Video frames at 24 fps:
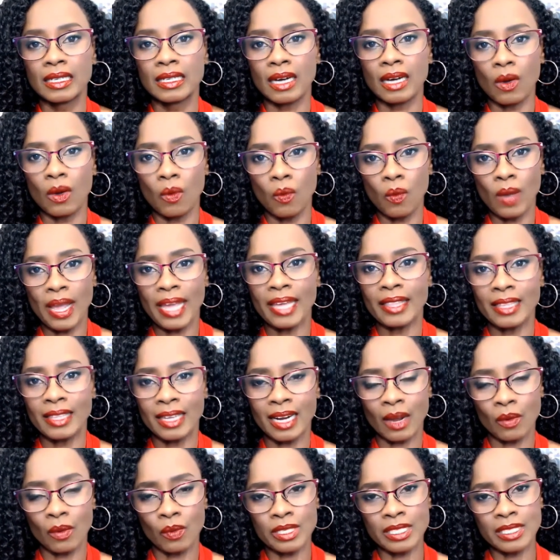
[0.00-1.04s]
a way that
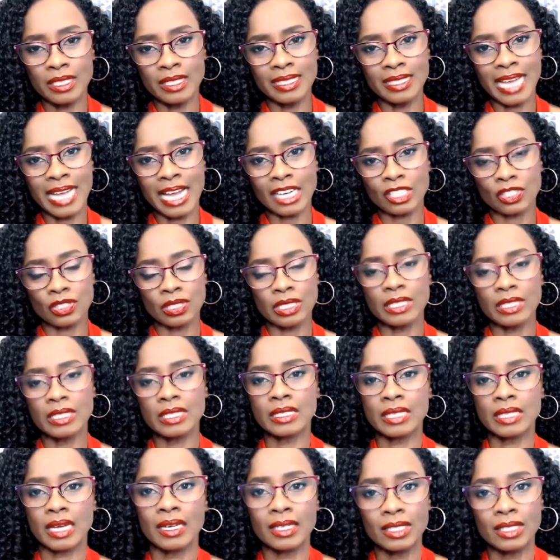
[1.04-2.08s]
I wasn't naturally
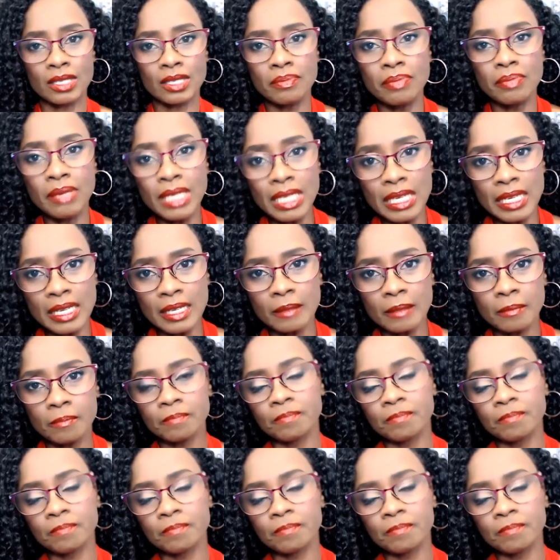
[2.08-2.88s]
designed to be.